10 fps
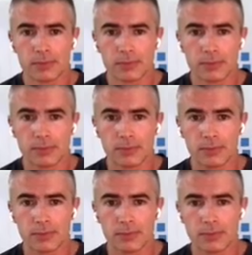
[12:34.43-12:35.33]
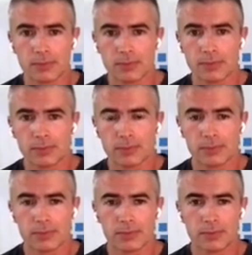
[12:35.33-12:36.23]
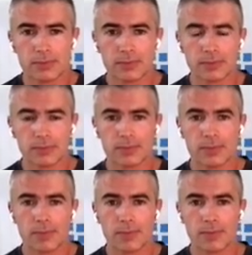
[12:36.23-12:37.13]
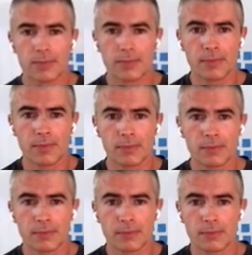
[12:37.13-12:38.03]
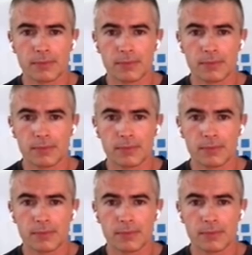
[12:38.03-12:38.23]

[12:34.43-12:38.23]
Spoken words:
No words are spoken by the person on screen.